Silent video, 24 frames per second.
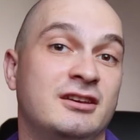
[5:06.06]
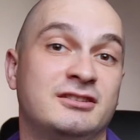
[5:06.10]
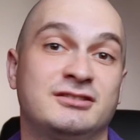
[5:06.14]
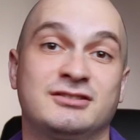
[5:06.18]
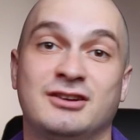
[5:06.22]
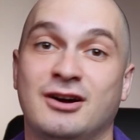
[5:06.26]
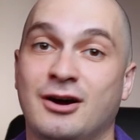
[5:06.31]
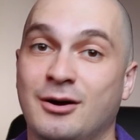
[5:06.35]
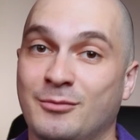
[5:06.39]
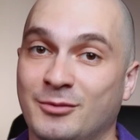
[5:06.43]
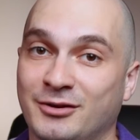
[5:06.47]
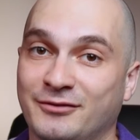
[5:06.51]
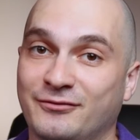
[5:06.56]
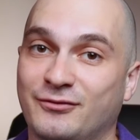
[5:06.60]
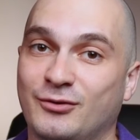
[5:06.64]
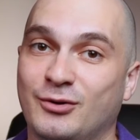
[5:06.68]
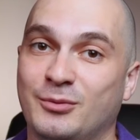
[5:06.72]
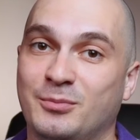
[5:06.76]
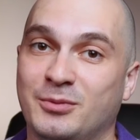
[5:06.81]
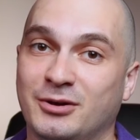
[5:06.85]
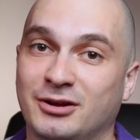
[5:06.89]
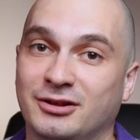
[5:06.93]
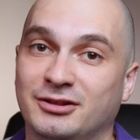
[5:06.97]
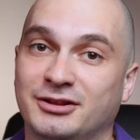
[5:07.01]
is common for
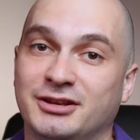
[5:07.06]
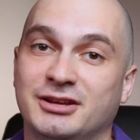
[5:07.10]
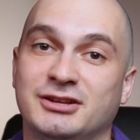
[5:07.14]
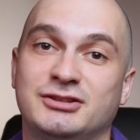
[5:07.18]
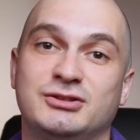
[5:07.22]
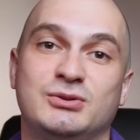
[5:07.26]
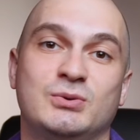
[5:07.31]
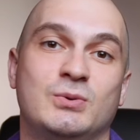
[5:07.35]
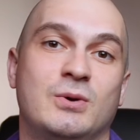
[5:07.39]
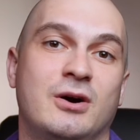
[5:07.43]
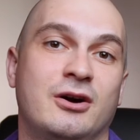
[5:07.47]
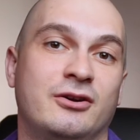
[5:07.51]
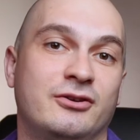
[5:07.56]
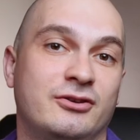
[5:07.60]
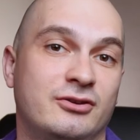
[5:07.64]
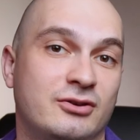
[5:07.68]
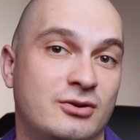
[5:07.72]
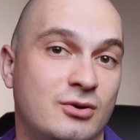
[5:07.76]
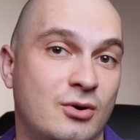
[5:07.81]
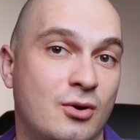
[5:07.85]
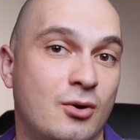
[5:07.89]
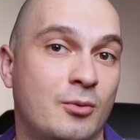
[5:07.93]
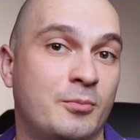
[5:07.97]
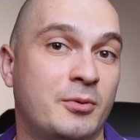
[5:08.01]
buildings to
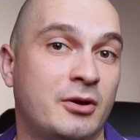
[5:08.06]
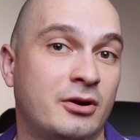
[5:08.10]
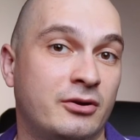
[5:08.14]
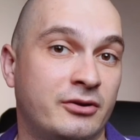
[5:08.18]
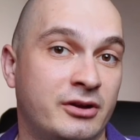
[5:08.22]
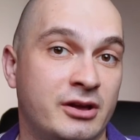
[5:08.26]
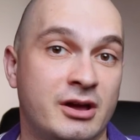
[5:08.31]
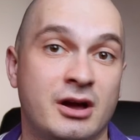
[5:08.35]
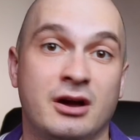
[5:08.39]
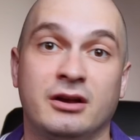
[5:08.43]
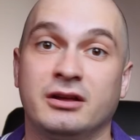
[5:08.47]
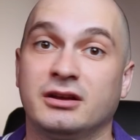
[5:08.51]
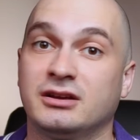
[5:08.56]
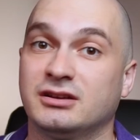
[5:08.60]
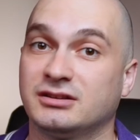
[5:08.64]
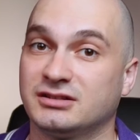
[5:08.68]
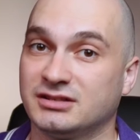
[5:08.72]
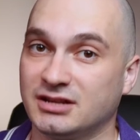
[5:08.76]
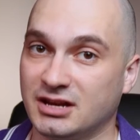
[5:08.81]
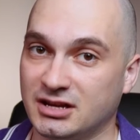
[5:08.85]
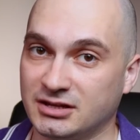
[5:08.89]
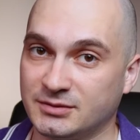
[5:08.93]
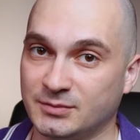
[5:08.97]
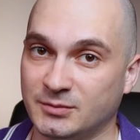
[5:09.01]
undergo periodic
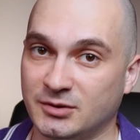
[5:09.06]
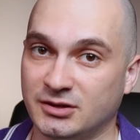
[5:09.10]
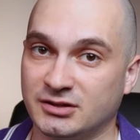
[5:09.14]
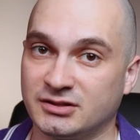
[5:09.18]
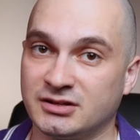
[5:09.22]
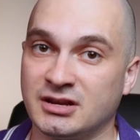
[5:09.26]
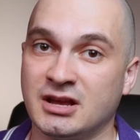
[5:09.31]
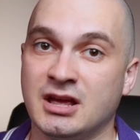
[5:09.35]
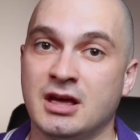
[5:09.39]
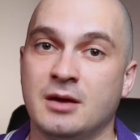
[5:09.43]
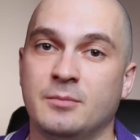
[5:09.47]
assessments